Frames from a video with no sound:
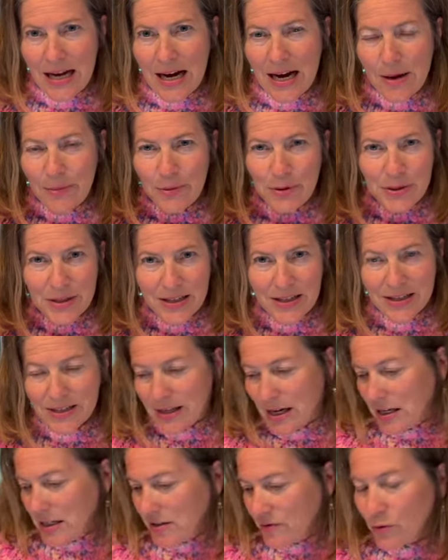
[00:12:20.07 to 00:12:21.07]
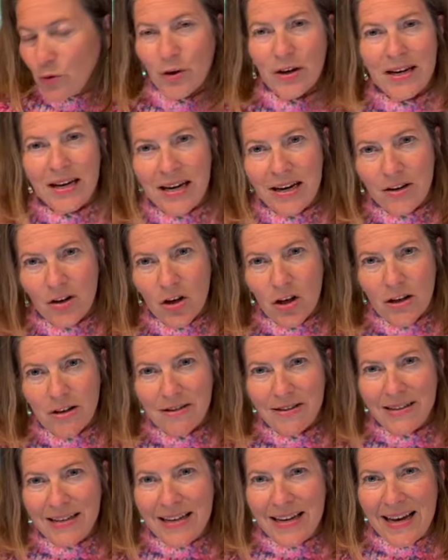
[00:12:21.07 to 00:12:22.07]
I'm using a size 4 needle,